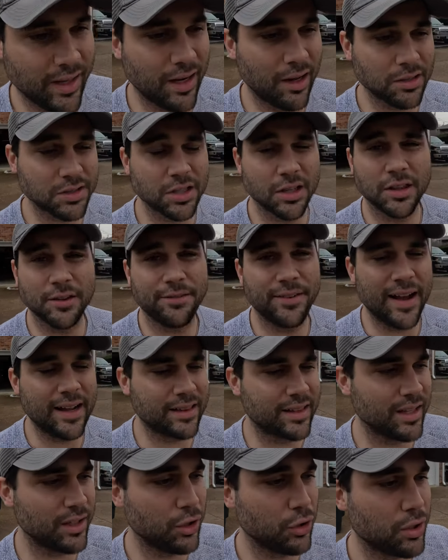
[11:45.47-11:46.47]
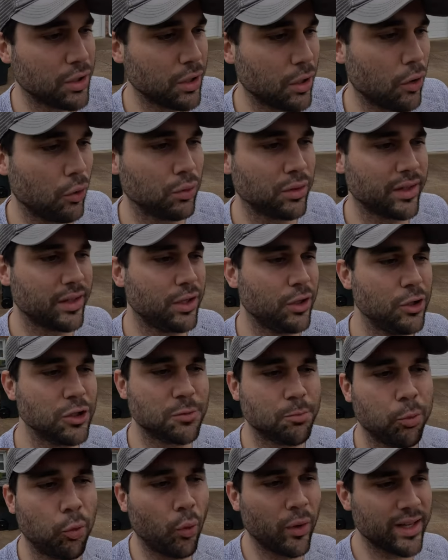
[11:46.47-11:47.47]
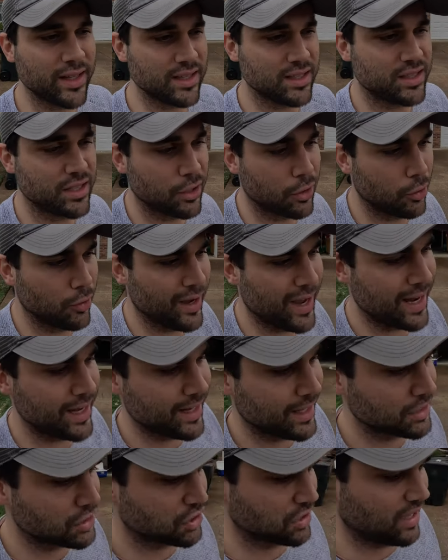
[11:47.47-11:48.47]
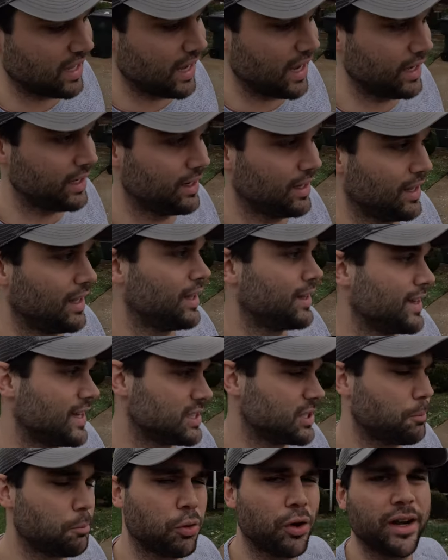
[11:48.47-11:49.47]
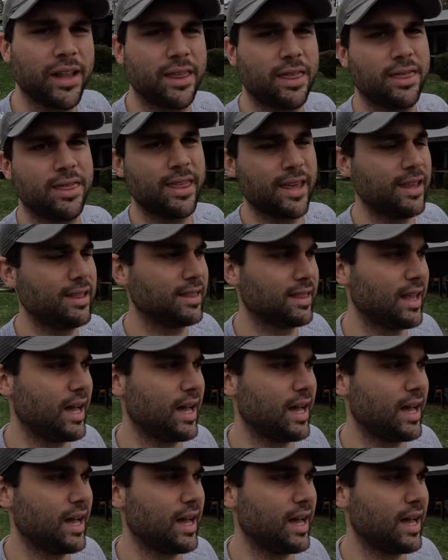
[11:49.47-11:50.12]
And also the fact that you can only use 0.08 inch line. That's a pretty thin